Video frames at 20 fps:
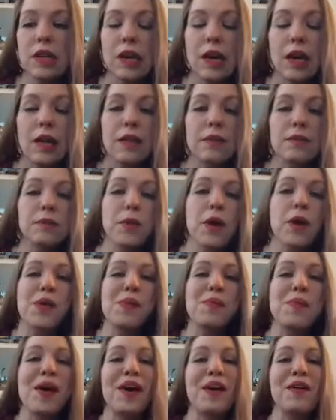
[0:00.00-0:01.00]
That was probably
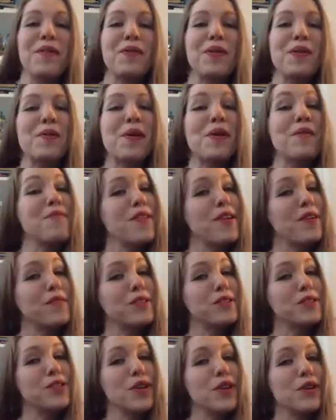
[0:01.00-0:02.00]
one of my
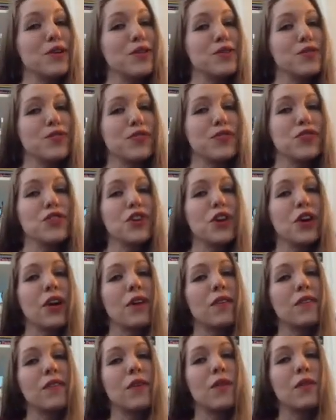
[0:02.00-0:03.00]
favorite shows for
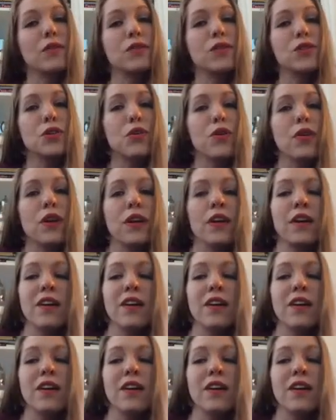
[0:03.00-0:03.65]
sure of the whole tour.